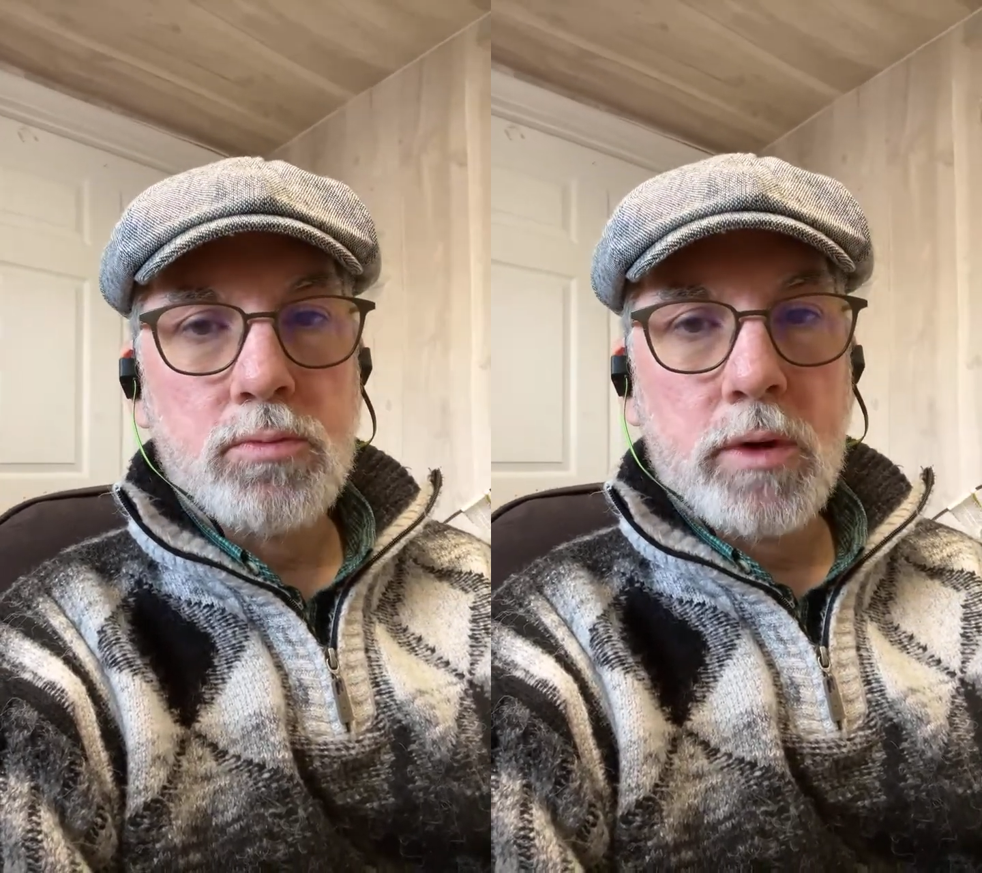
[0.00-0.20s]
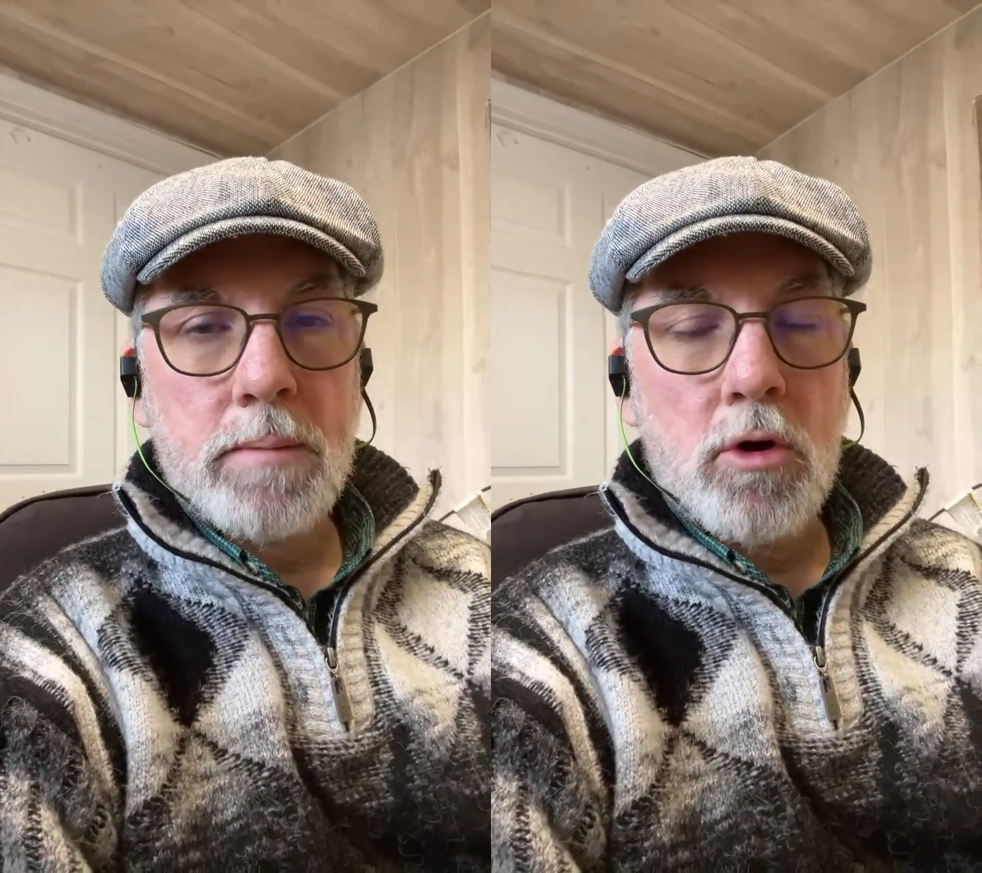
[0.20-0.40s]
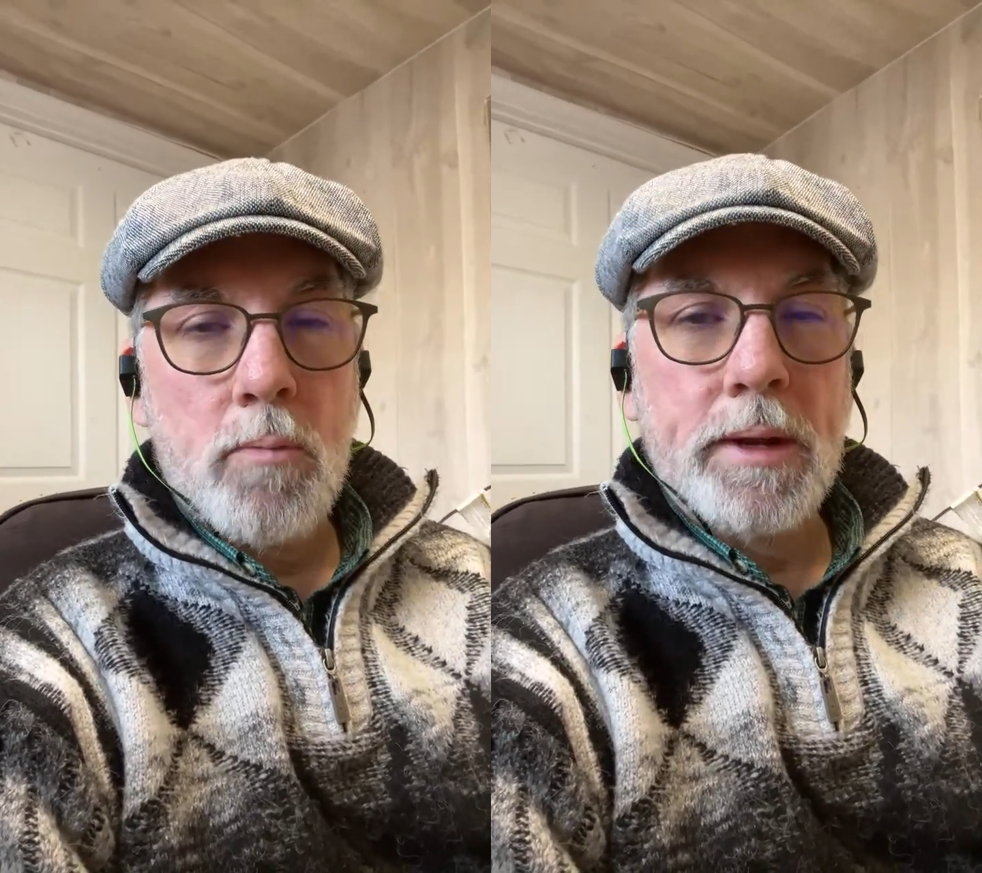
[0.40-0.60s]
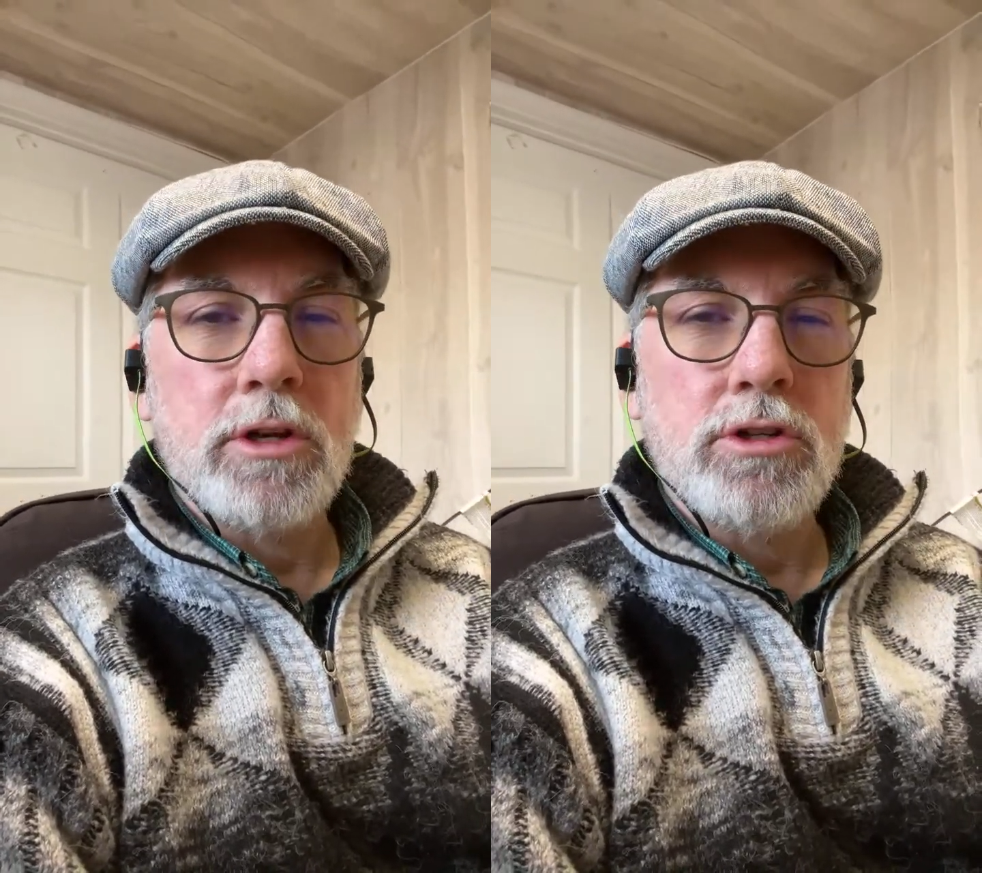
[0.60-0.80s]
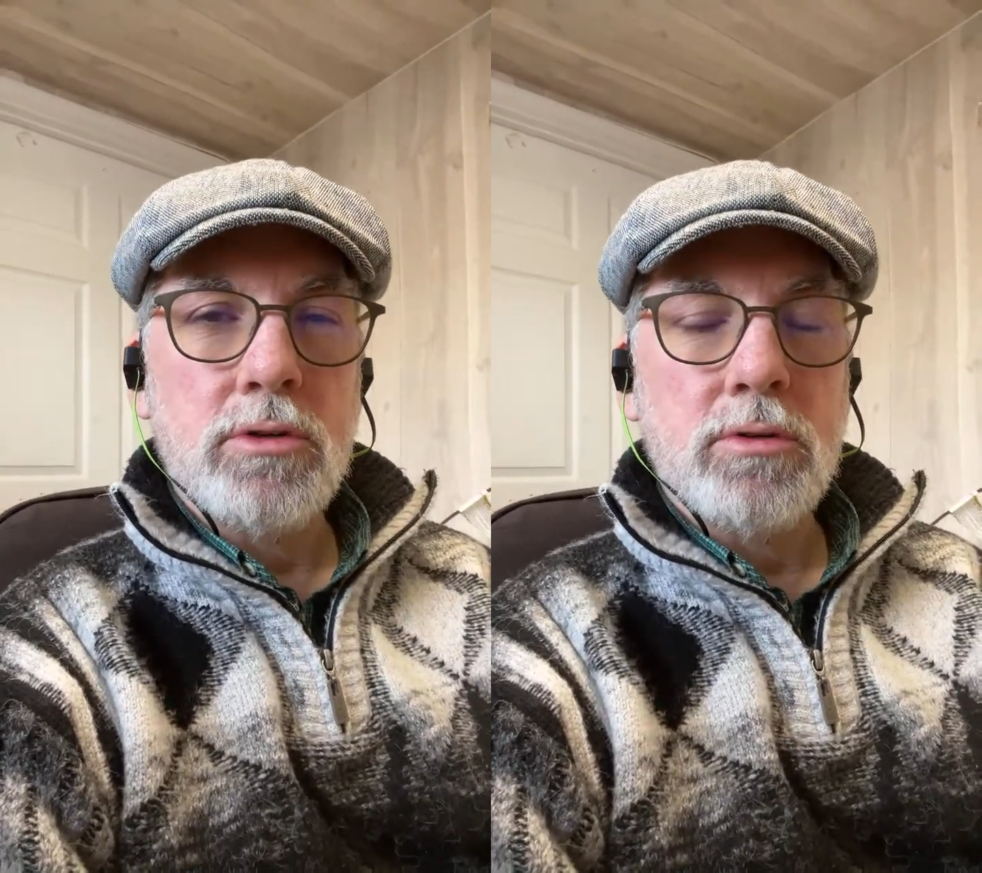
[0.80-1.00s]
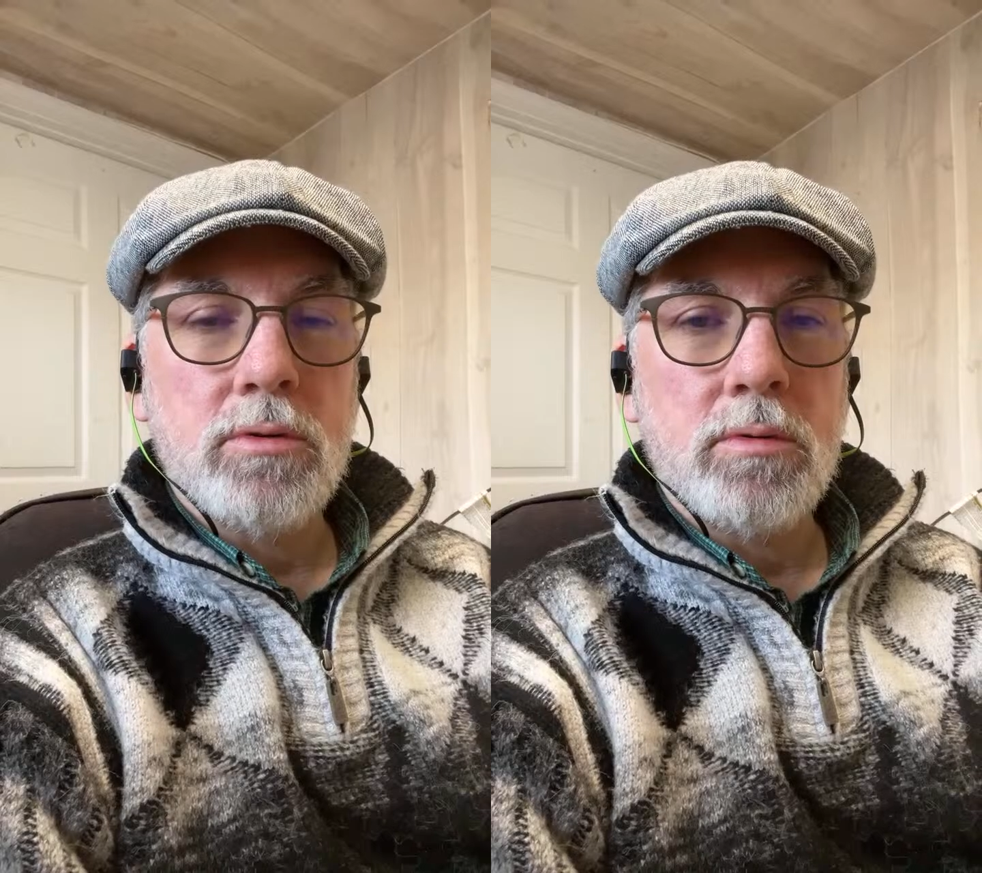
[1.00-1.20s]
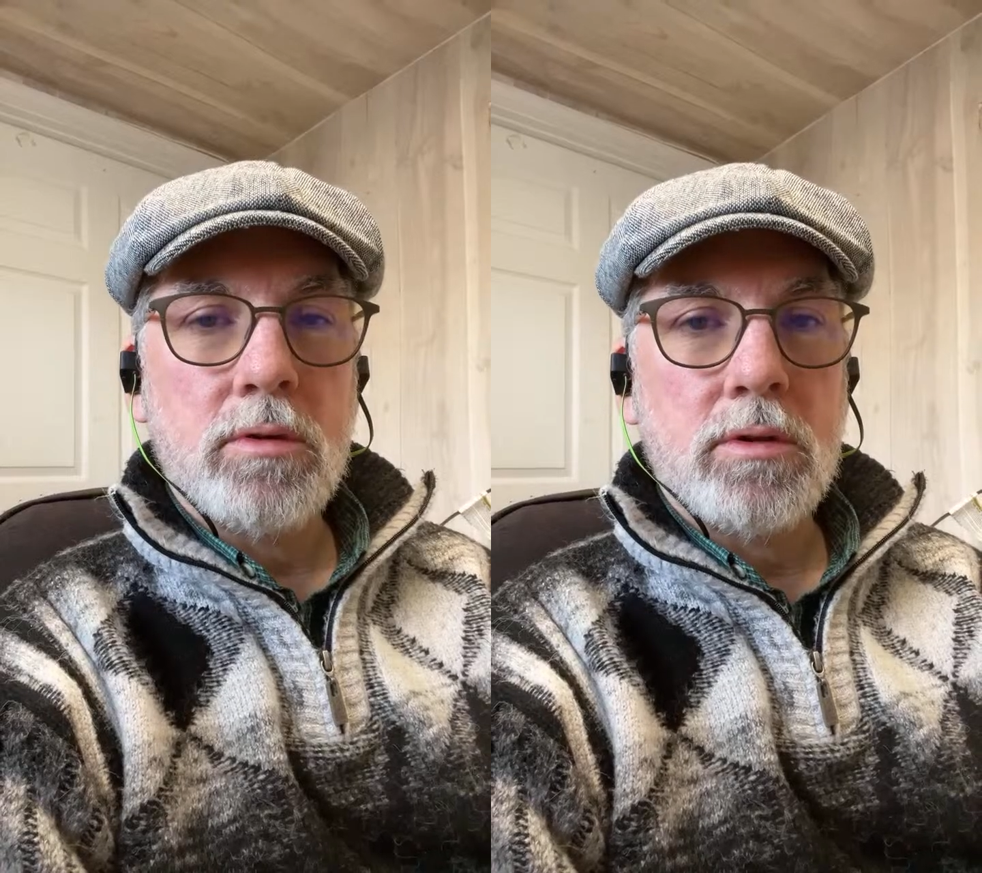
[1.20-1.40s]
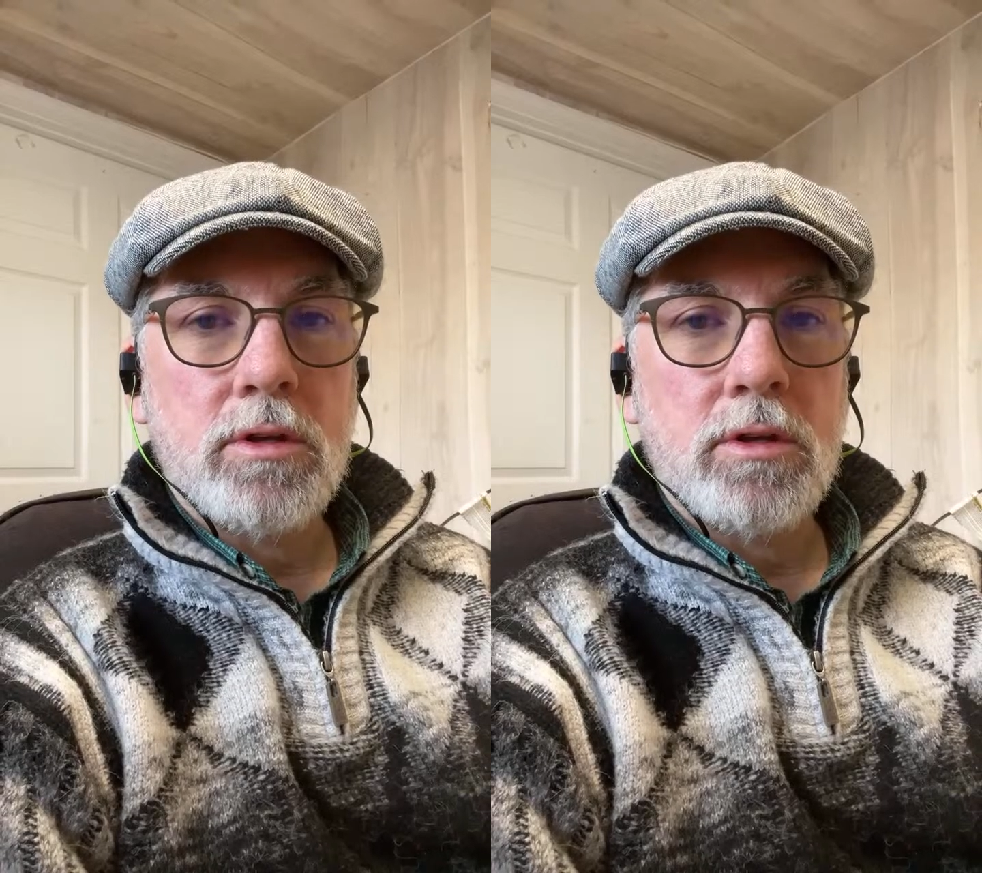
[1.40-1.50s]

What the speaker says: what I'm hoping to do,